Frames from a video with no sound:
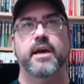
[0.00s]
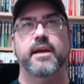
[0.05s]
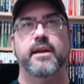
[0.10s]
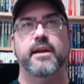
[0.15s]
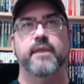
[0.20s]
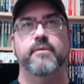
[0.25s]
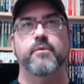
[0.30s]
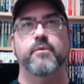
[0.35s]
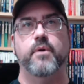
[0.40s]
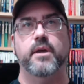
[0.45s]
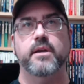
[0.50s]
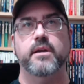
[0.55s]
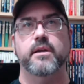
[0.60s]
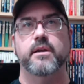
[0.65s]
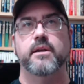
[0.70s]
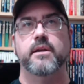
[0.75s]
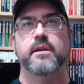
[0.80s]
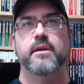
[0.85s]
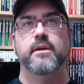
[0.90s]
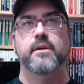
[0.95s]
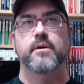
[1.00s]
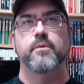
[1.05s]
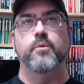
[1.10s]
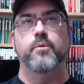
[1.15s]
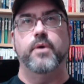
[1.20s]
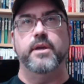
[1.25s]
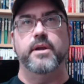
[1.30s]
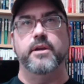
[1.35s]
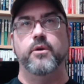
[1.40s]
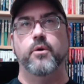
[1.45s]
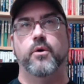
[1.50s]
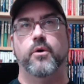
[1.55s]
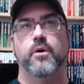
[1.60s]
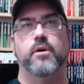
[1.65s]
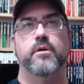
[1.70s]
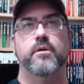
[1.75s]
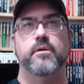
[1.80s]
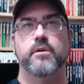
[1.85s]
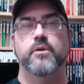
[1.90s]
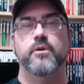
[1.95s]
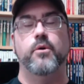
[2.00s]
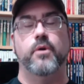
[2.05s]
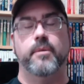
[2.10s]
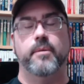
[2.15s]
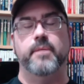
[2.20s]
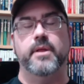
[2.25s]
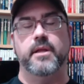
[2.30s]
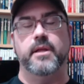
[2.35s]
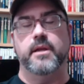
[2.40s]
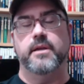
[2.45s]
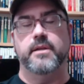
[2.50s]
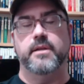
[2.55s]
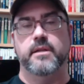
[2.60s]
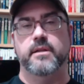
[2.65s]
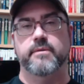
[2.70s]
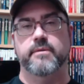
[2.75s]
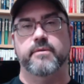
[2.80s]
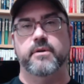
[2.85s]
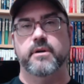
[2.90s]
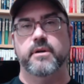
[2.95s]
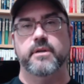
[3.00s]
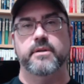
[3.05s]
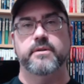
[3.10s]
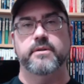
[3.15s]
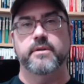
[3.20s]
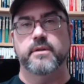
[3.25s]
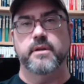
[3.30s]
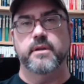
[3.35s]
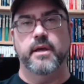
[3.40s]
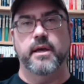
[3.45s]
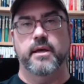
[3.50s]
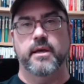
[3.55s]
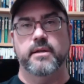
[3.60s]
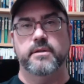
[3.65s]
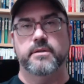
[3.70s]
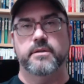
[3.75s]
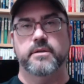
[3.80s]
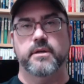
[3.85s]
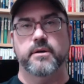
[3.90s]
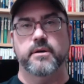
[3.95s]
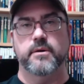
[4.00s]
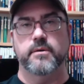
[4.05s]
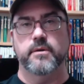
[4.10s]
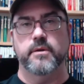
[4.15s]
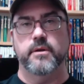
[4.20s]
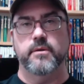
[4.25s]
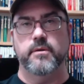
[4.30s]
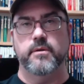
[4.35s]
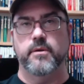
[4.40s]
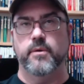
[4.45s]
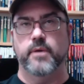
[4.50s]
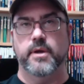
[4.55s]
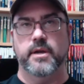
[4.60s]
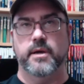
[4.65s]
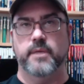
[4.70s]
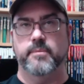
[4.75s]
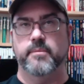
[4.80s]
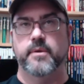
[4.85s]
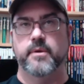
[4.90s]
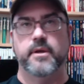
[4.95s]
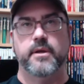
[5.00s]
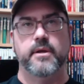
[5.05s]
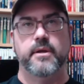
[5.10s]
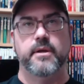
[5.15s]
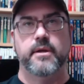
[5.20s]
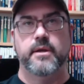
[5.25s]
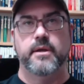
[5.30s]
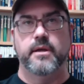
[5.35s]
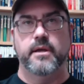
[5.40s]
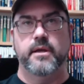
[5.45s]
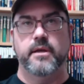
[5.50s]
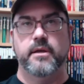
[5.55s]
lose sight of what your ability to deliver is, and so you end up